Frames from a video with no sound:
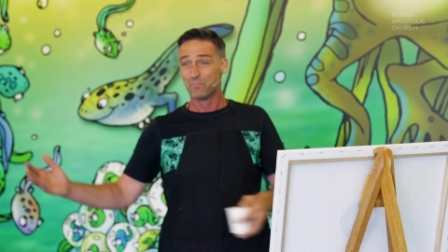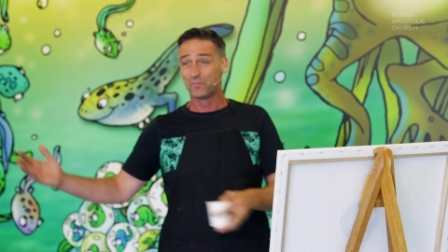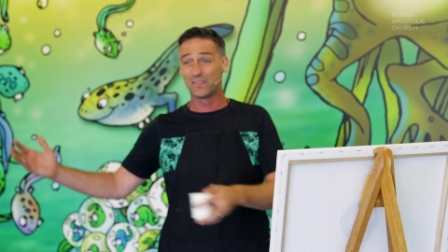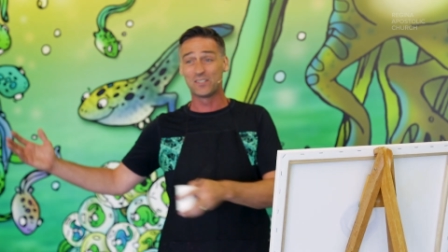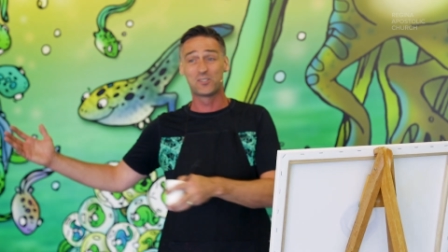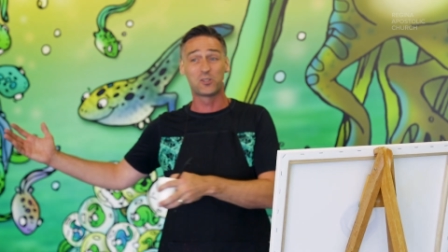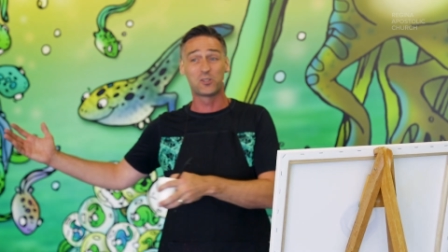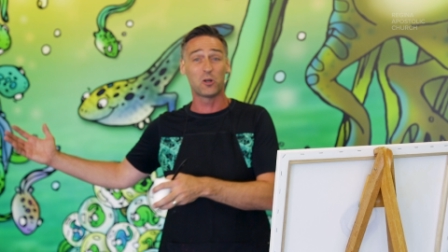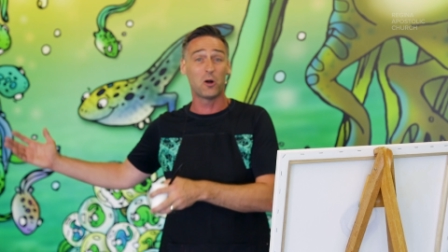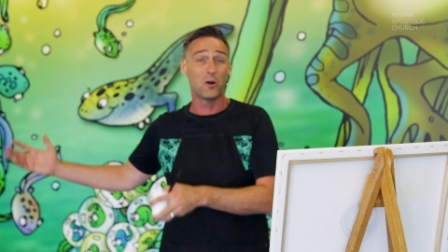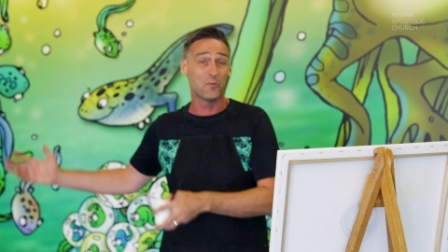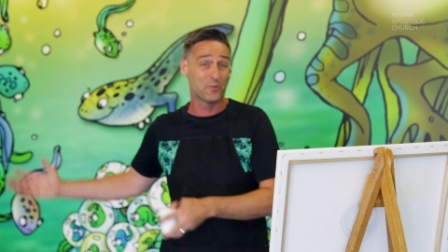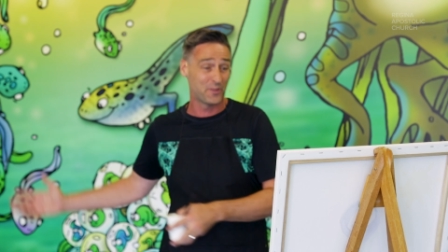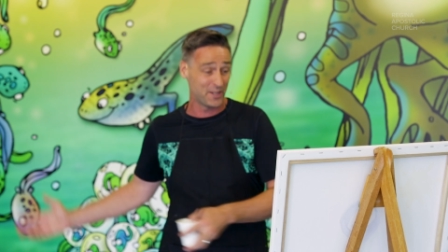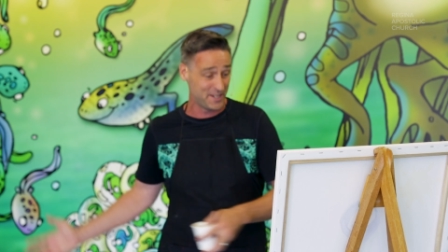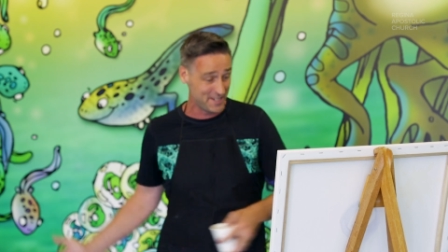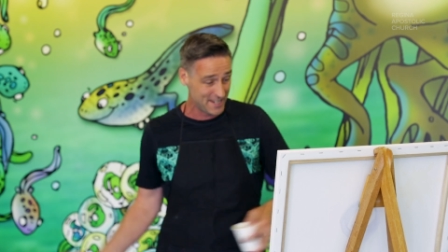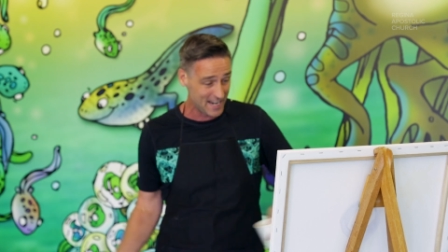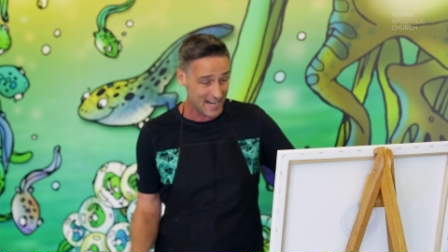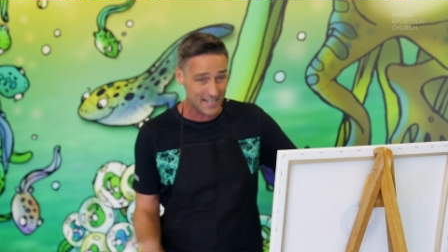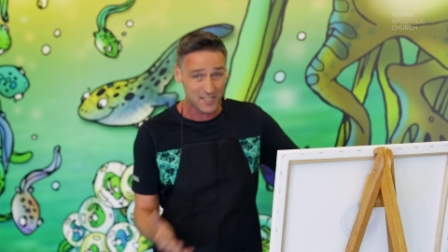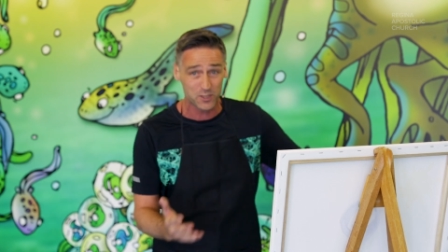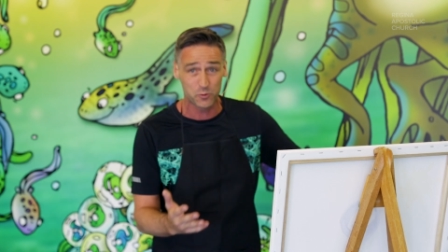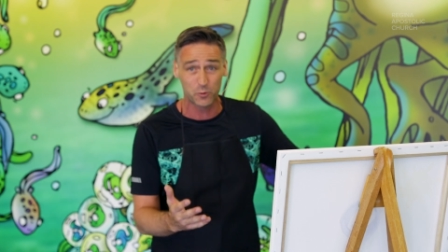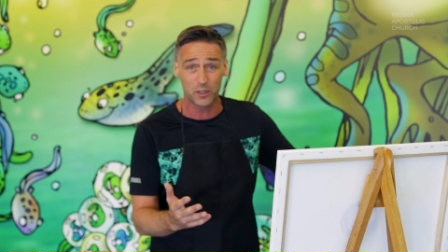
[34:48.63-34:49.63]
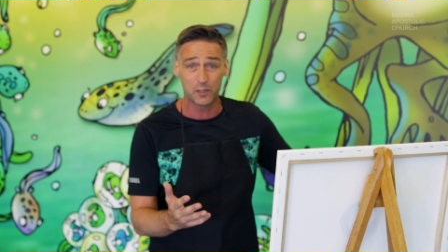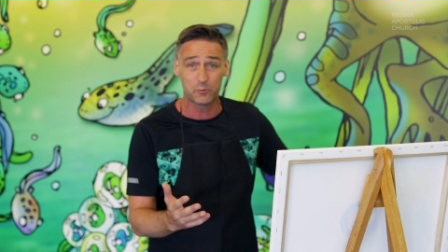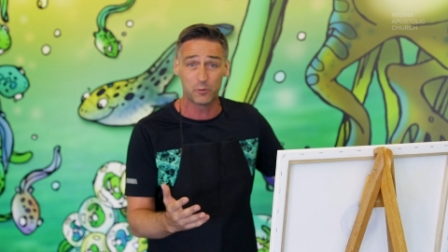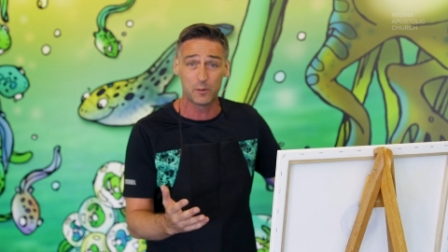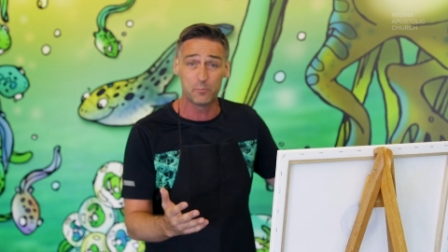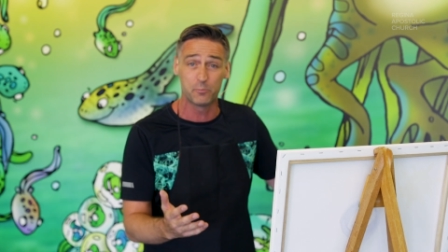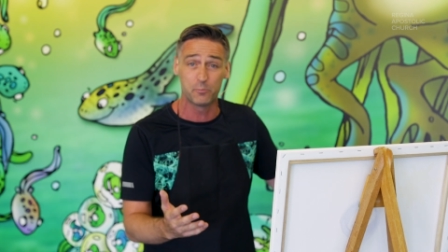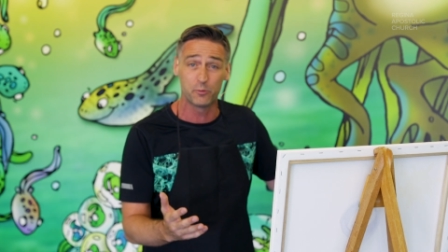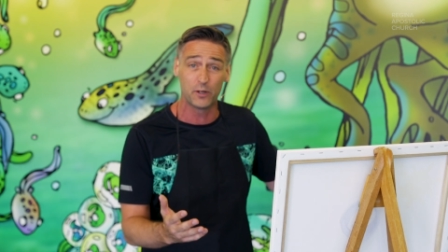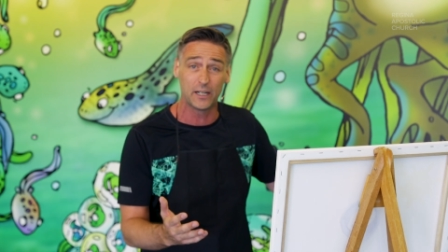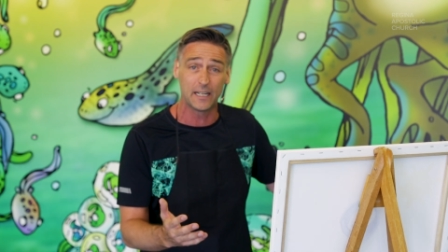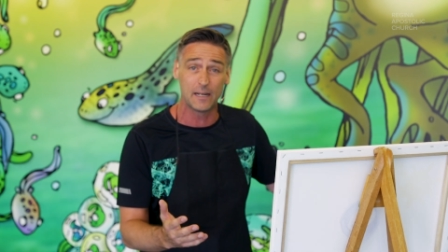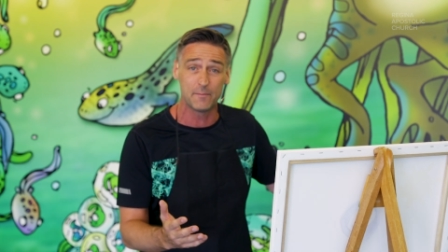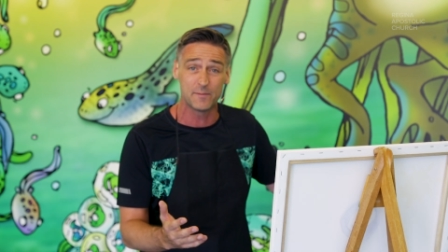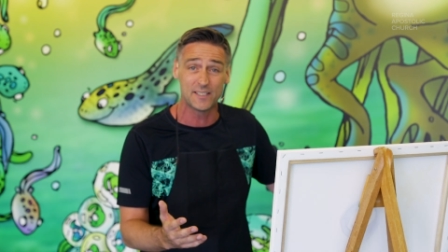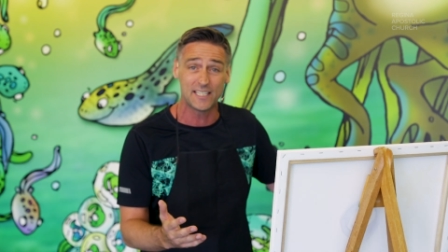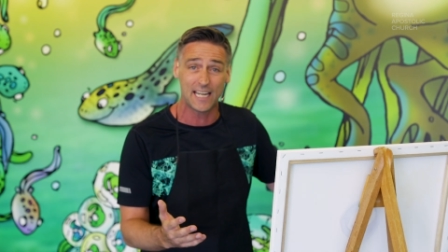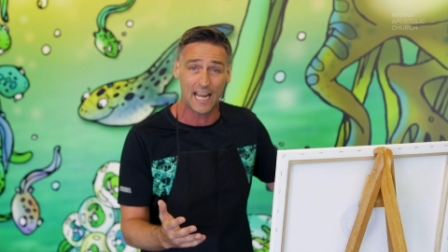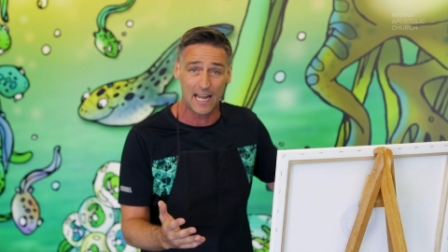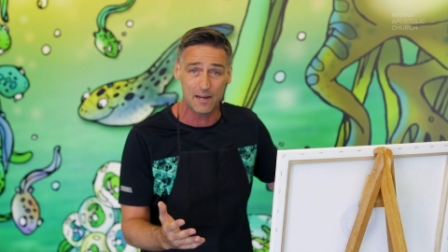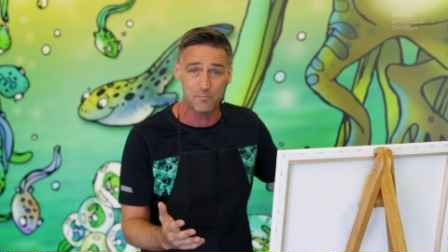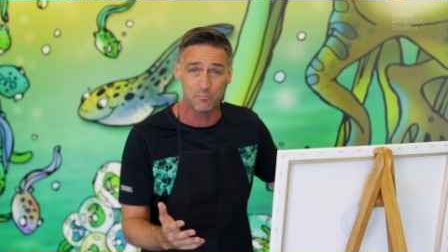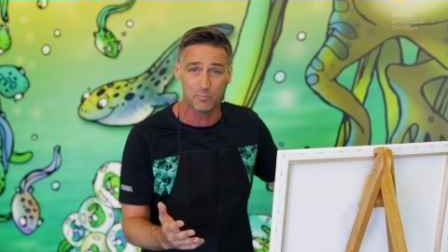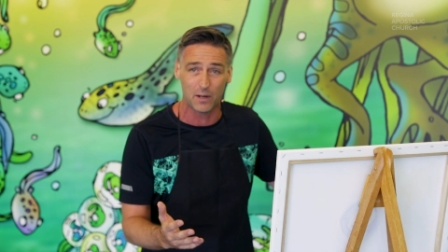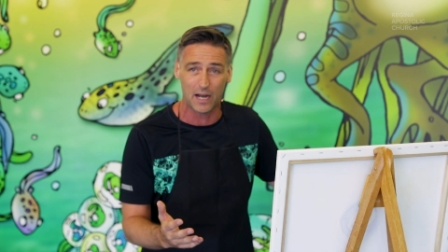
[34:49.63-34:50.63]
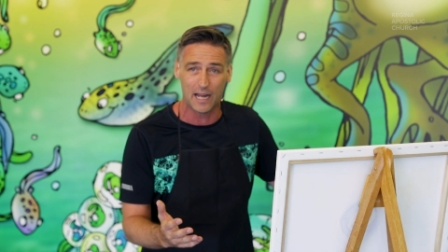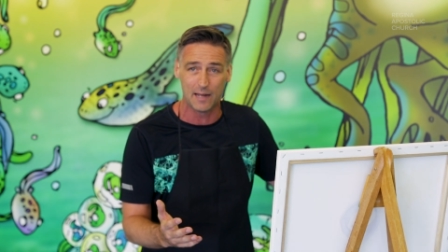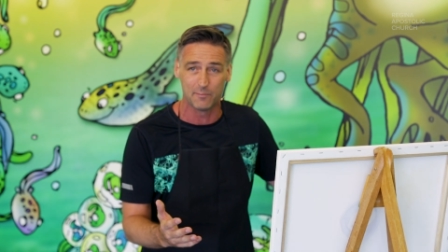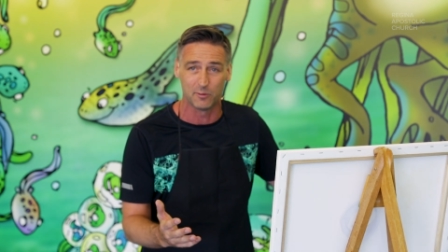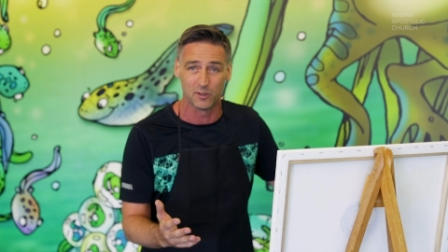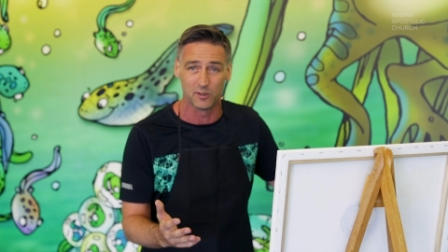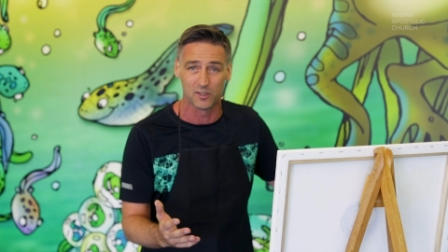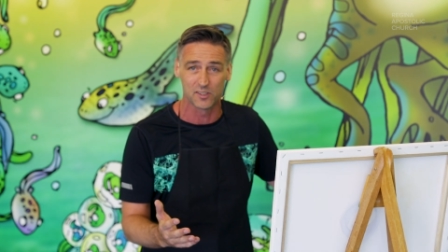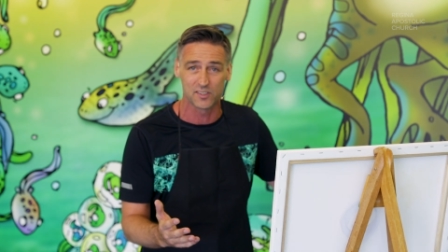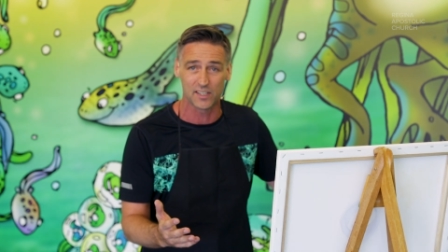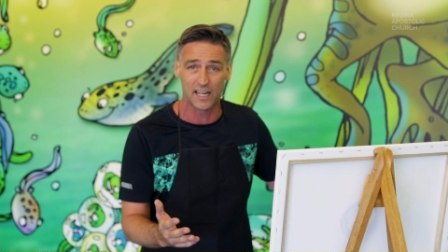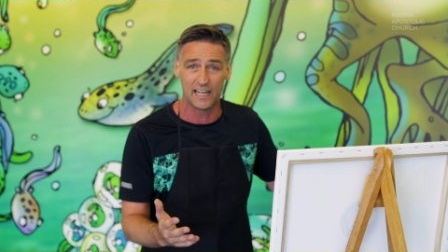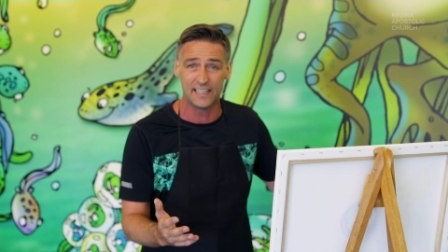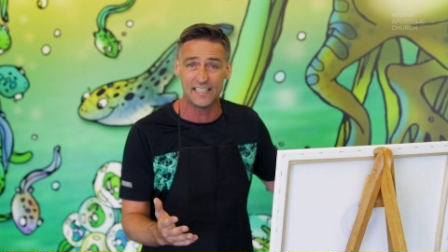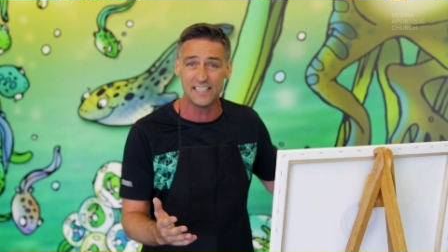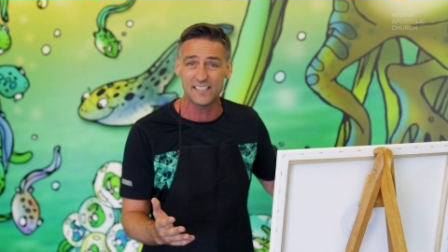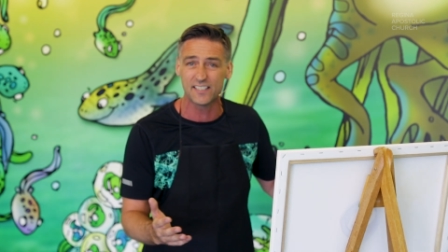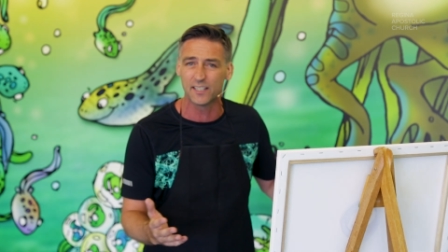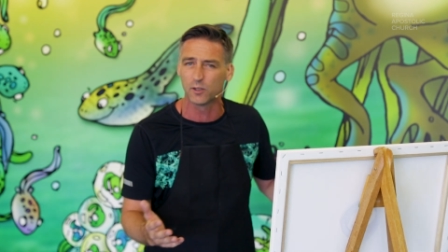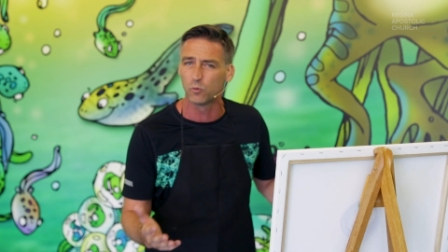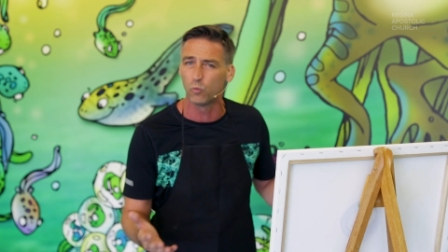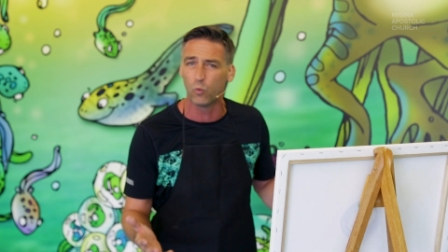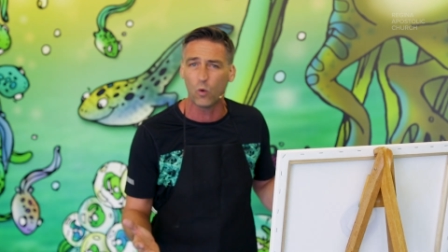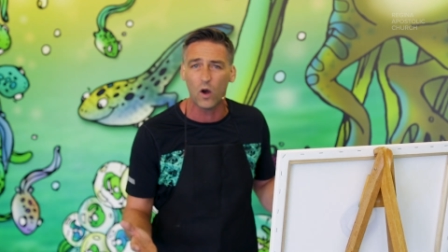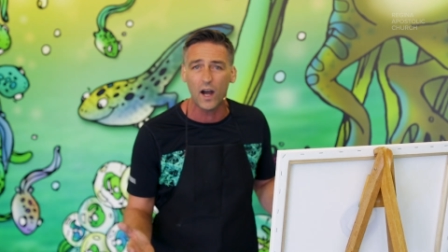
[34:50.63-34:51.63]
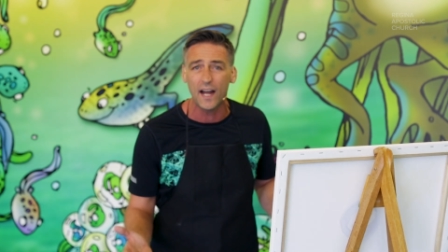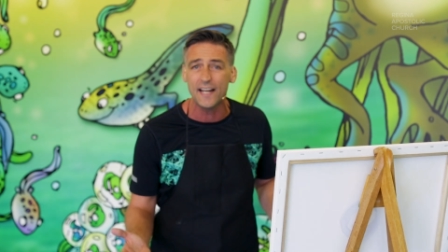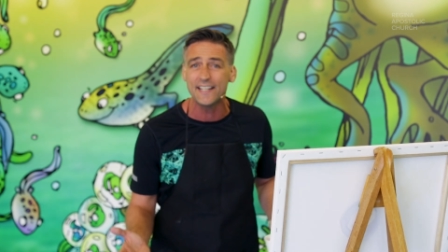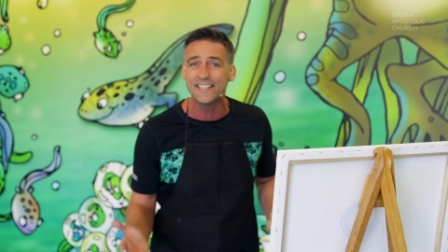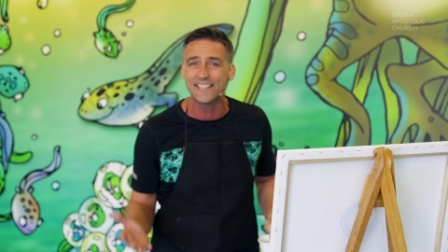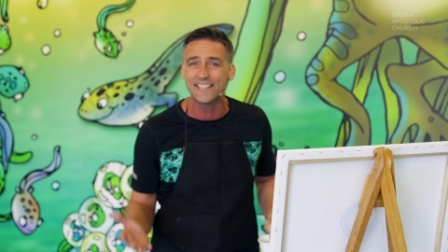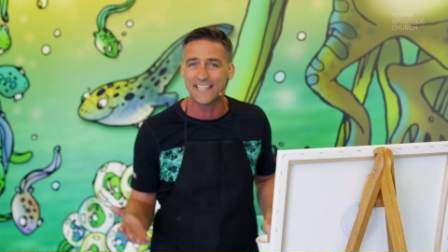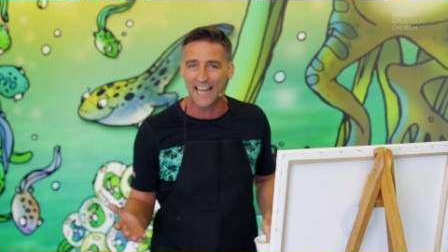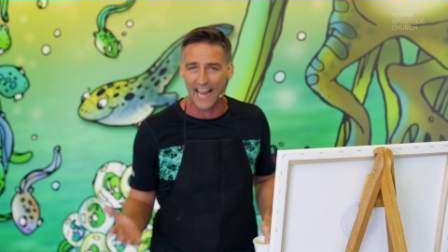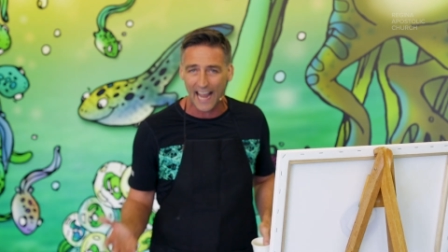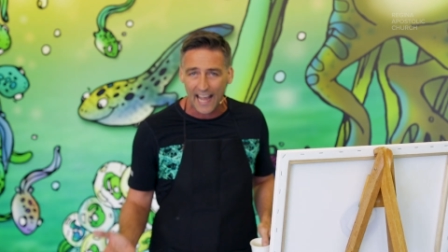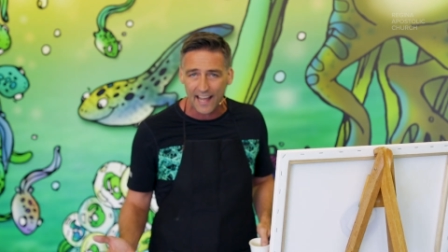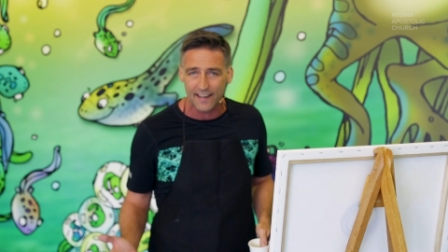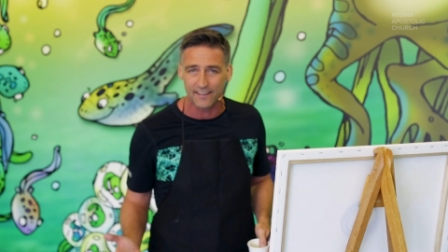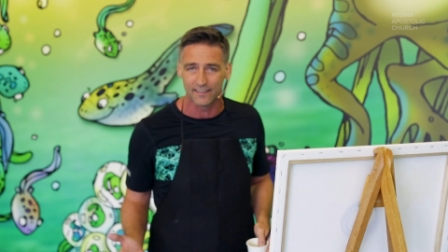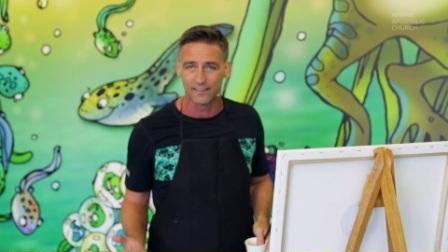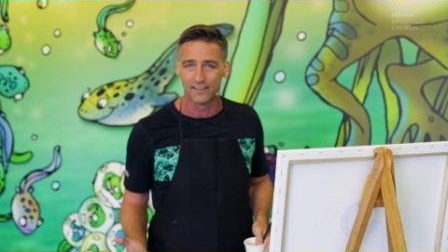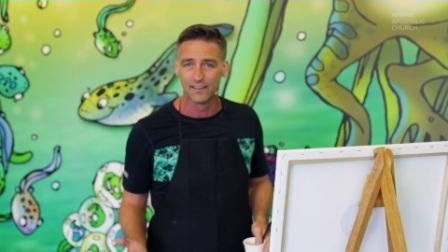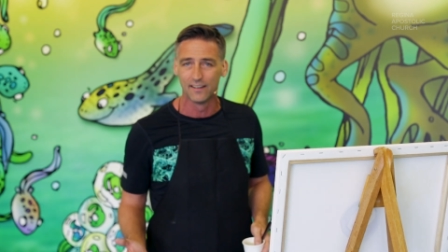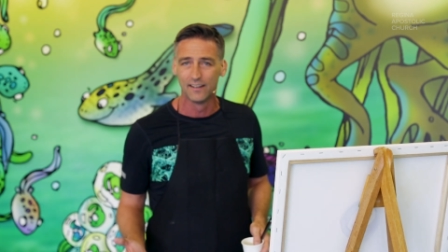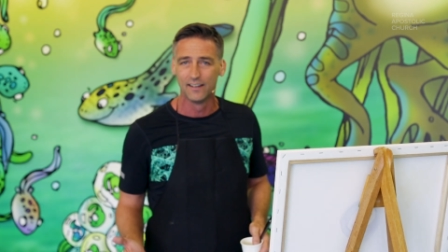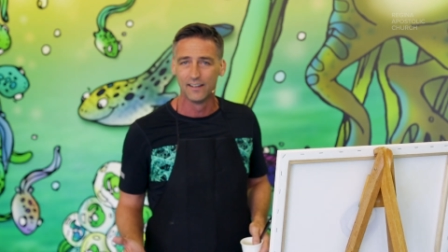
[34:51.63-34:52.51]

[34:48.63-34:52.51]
And so the next week we bring him 10 Bibles. And he's like, Why 10? He